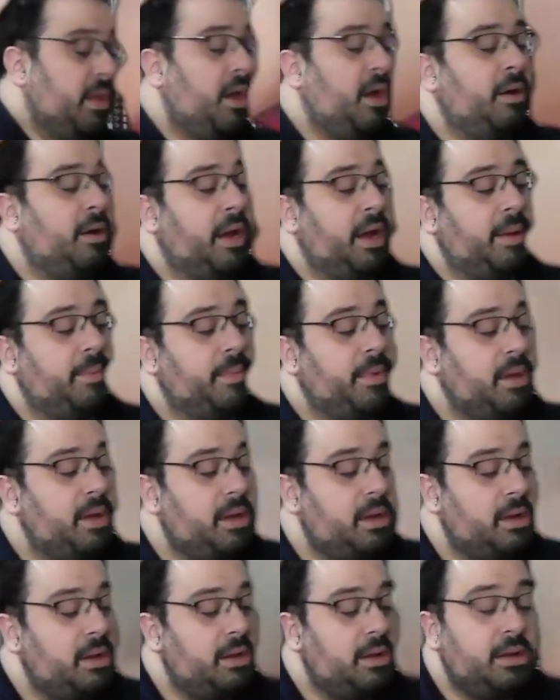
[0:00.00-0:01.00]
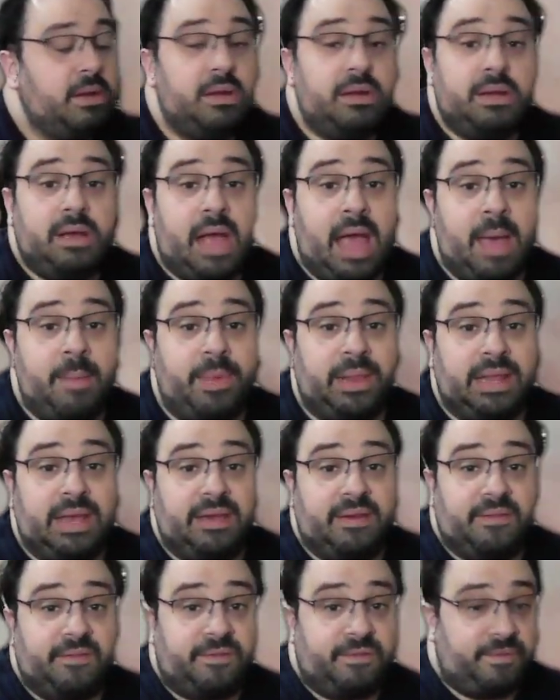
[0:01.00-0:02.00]
All right. I
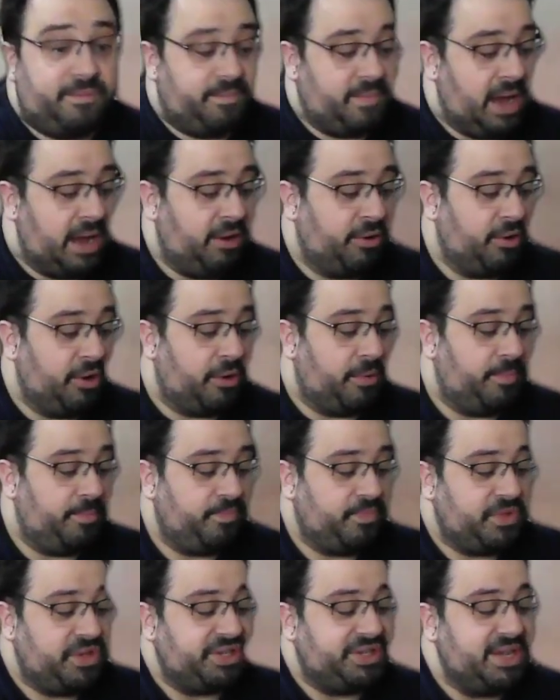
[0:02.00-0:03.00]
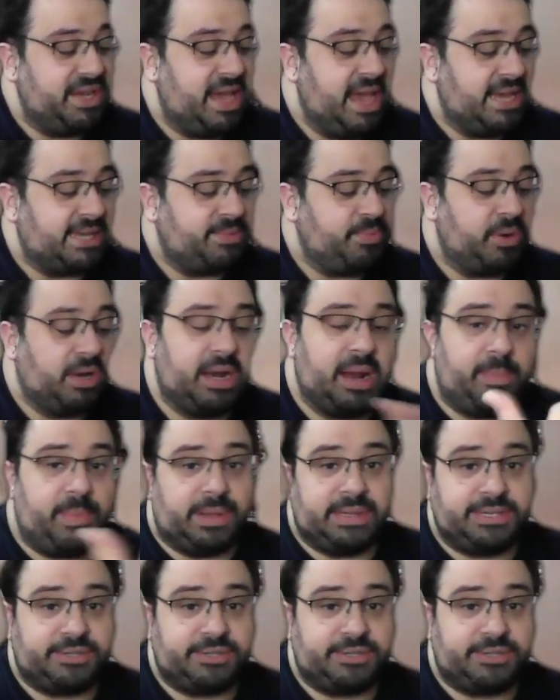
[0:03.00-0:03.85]
believe. I don't know. Just in case, put it up on the